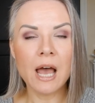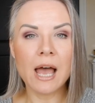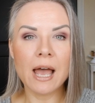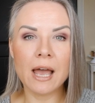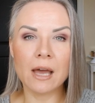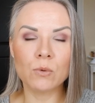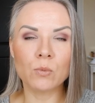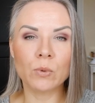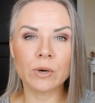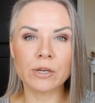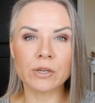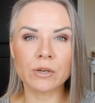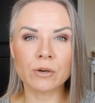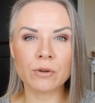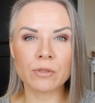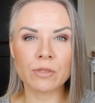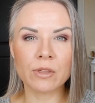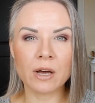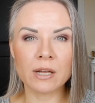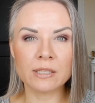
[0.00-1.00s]
and what
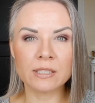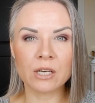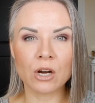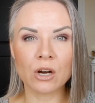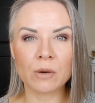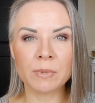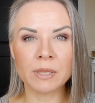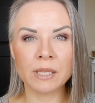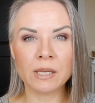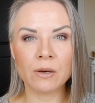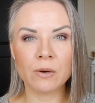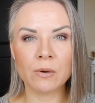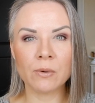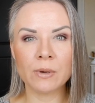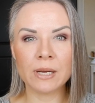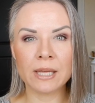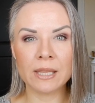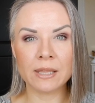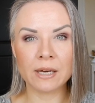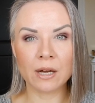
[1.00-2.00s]
your thoughts are below
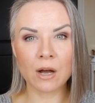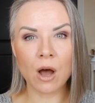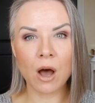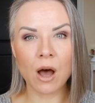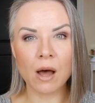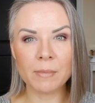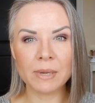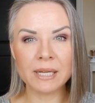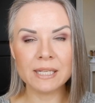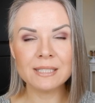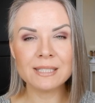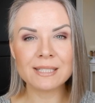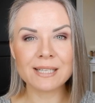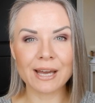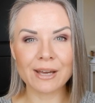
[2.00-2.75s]
in the comments.